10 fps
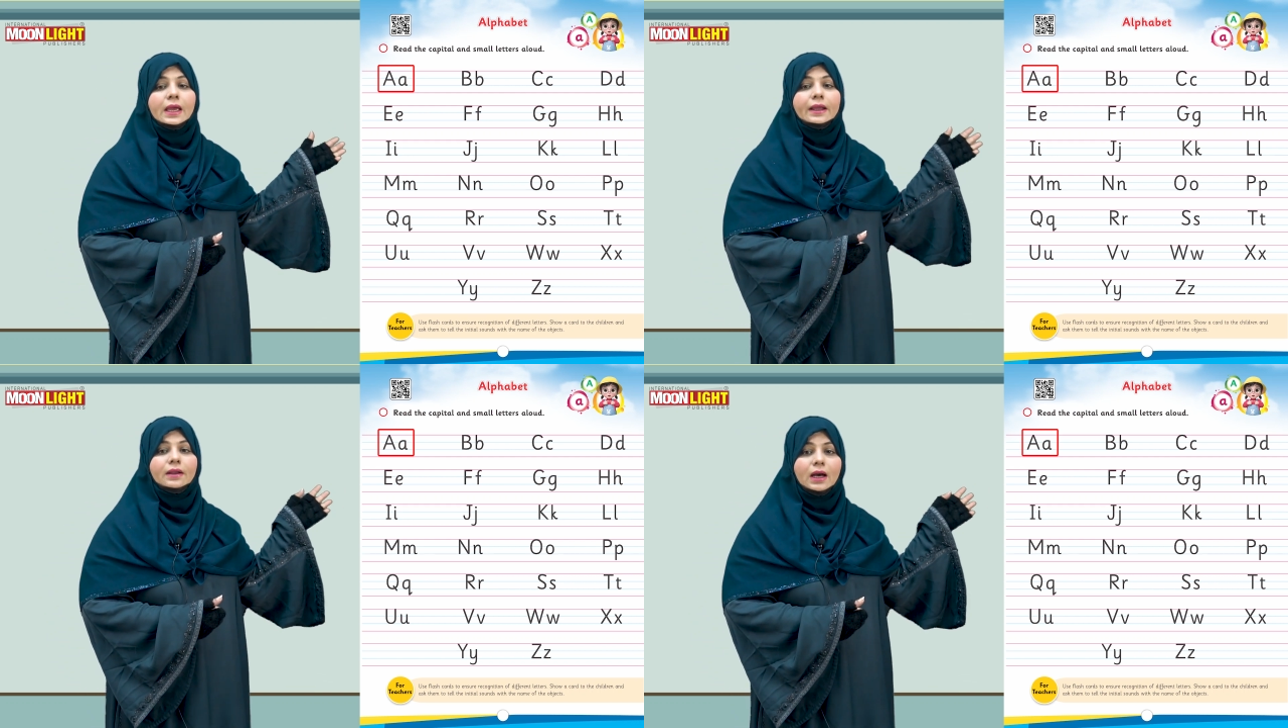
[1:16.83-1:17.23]

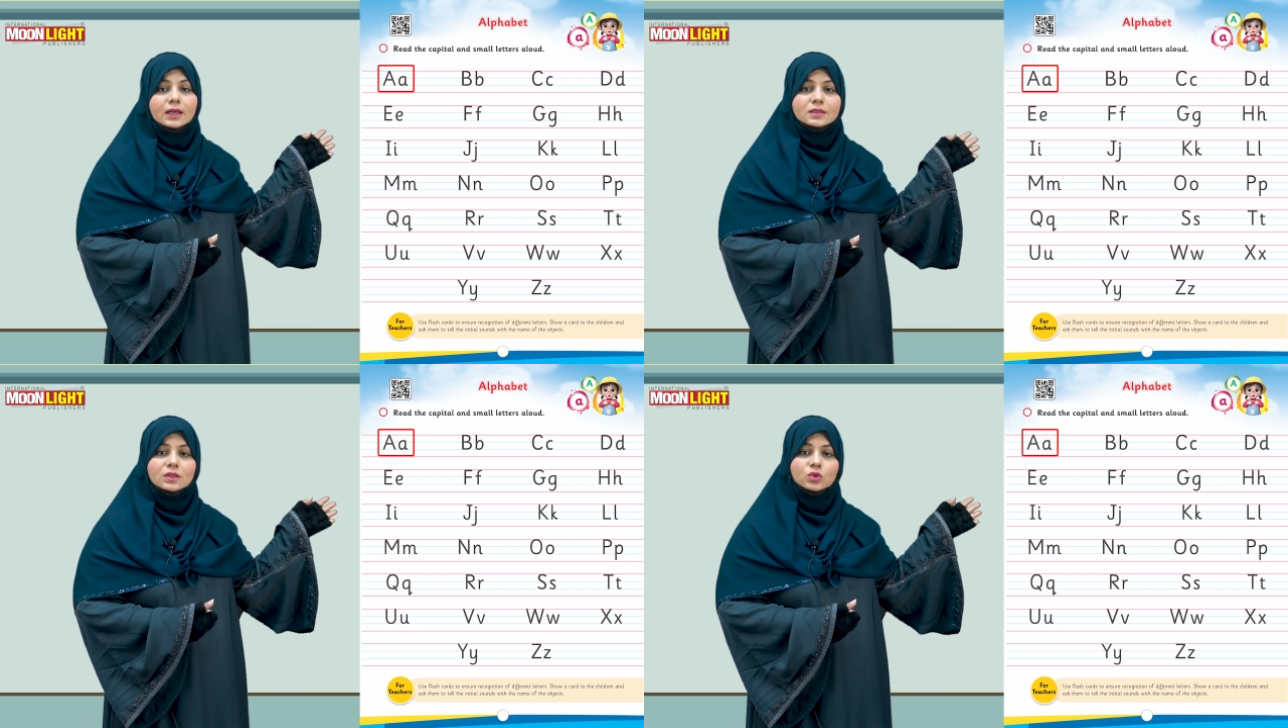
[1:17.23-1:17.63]
and
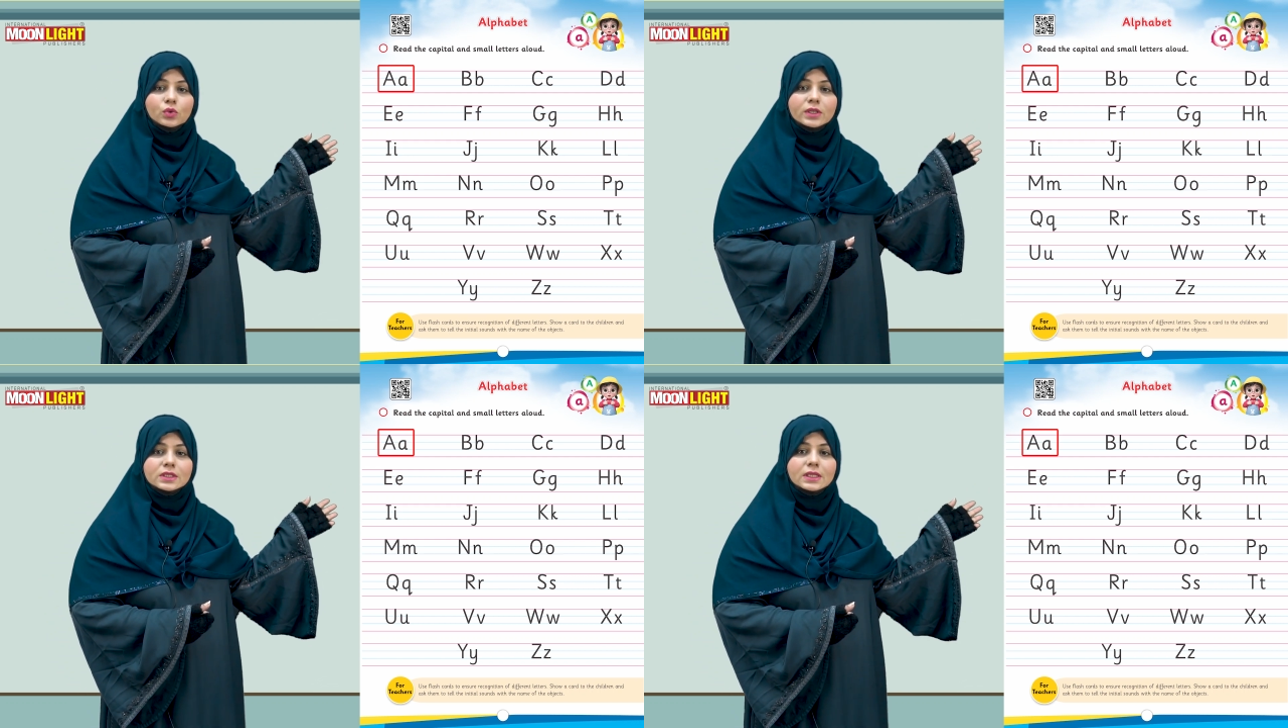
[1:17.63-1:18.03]
ask the
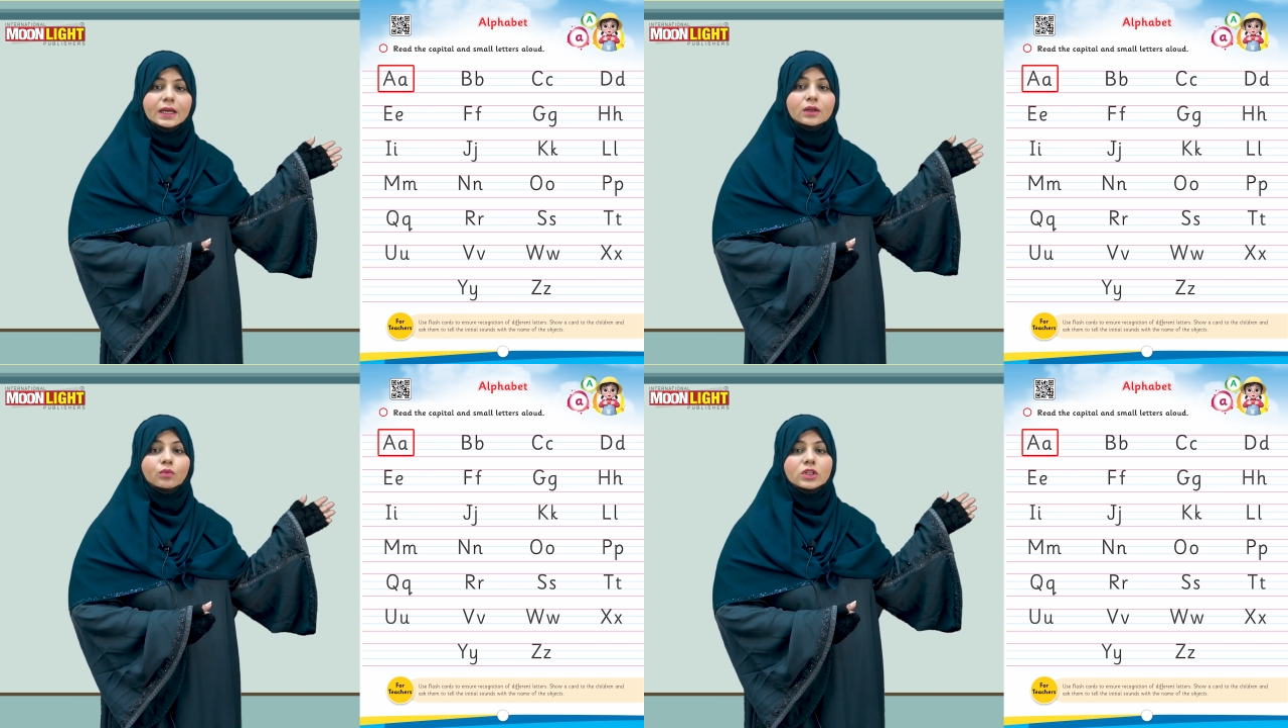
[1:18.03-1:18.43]
students
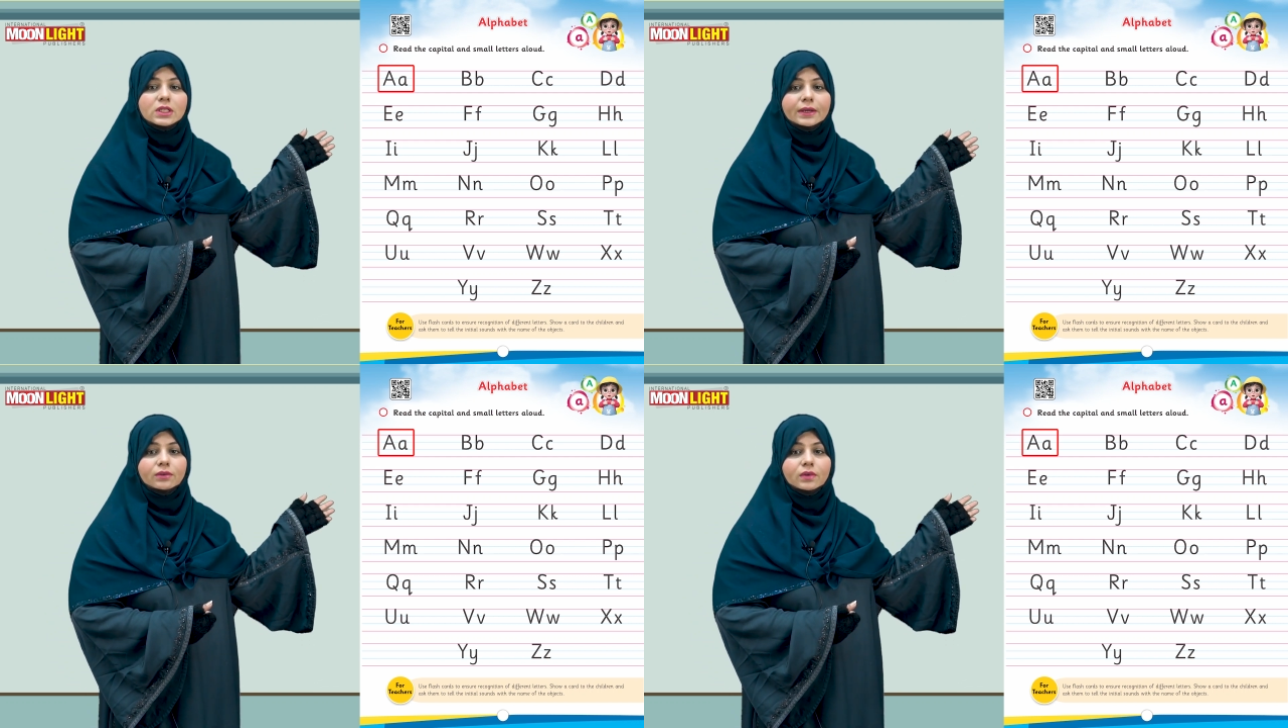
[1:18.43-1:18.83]
that which
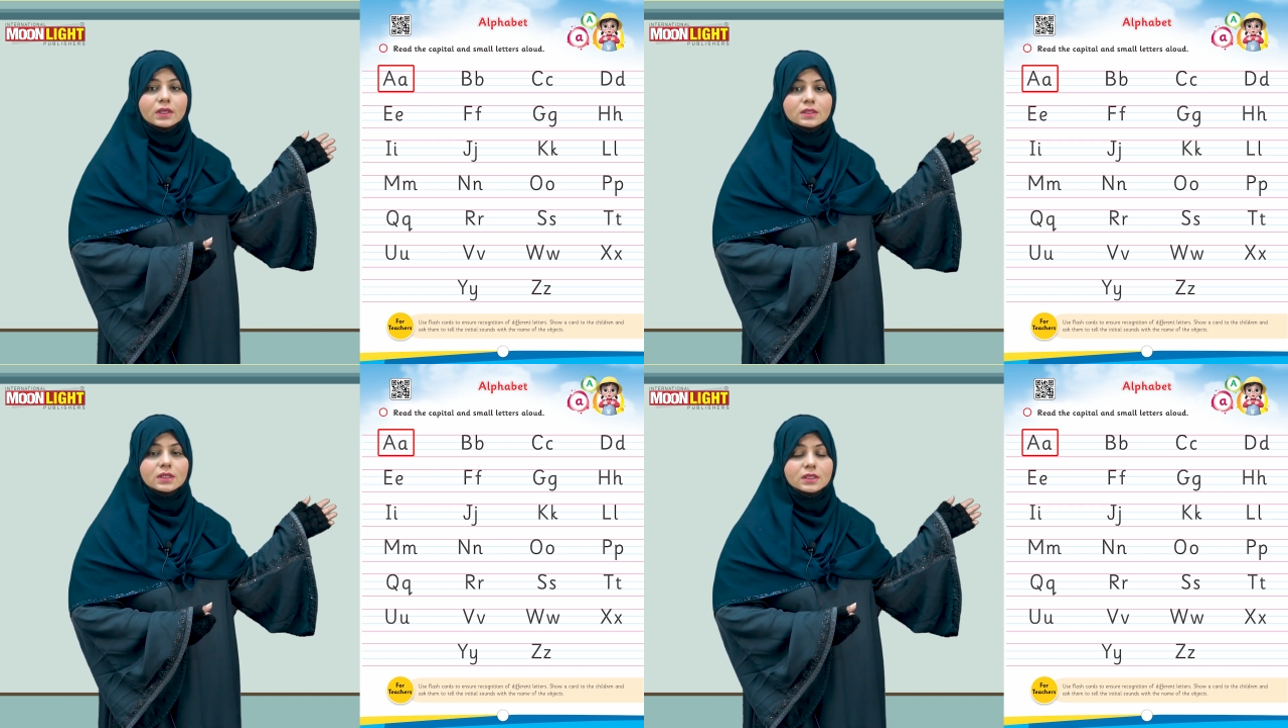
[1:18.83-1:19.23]
letter
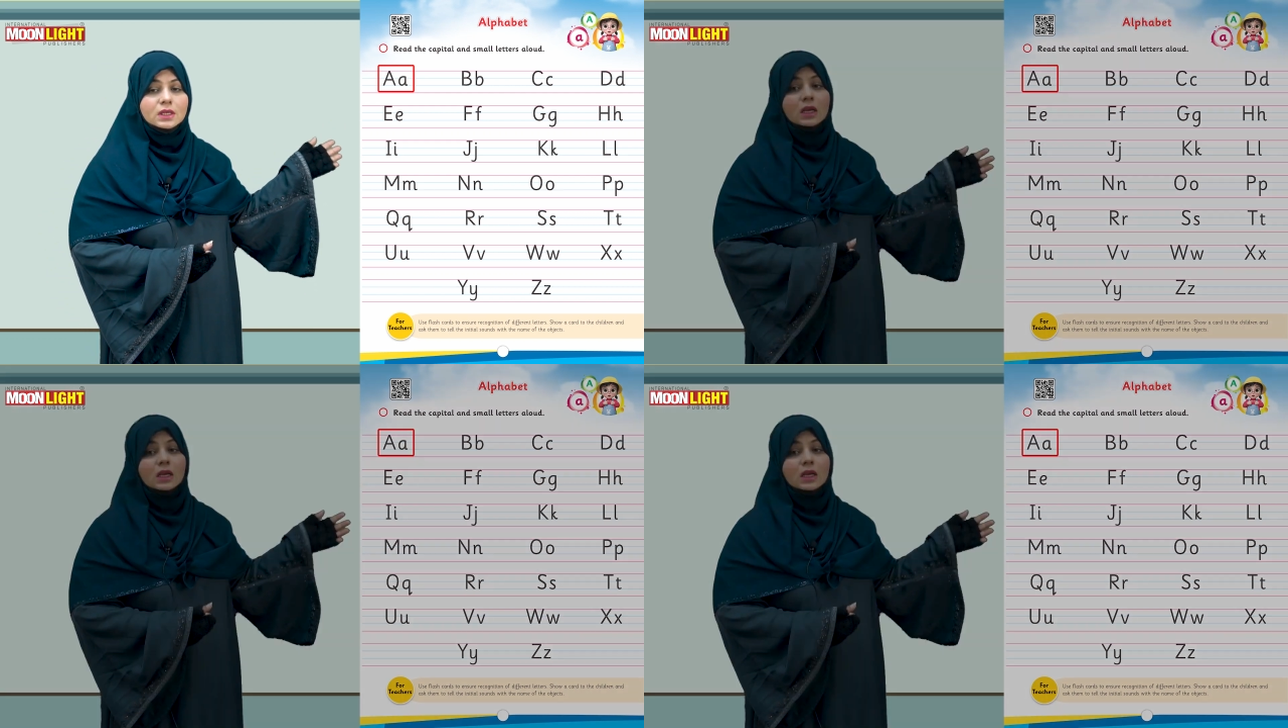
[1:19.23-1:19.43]
is this.